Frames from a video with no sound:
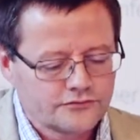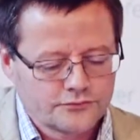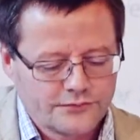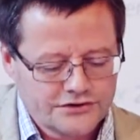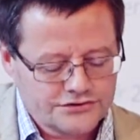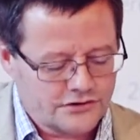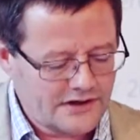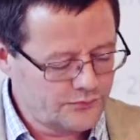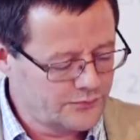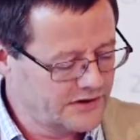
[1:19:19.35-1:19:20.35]
to make sure
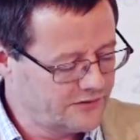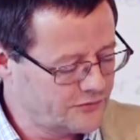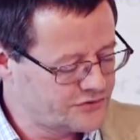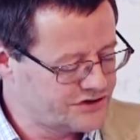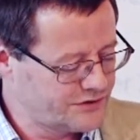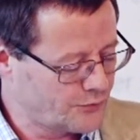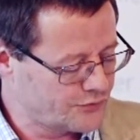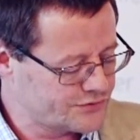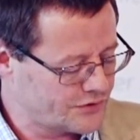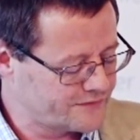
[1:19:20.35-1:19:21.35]
that we give a
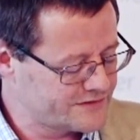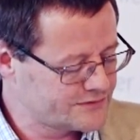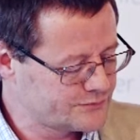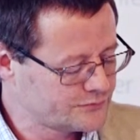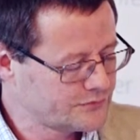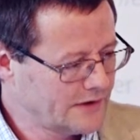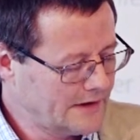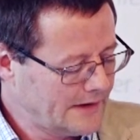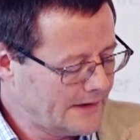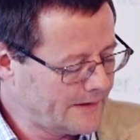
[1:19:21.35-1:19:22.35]
cheaper service to
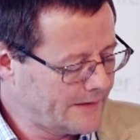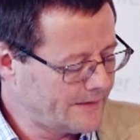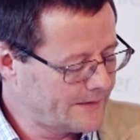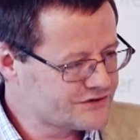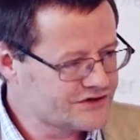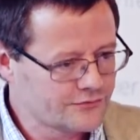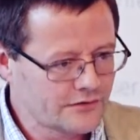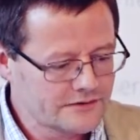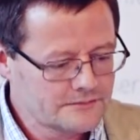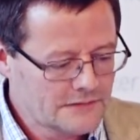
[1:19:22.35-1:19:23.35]

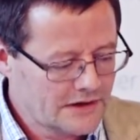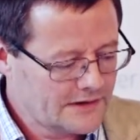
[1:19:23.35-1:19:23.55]
children?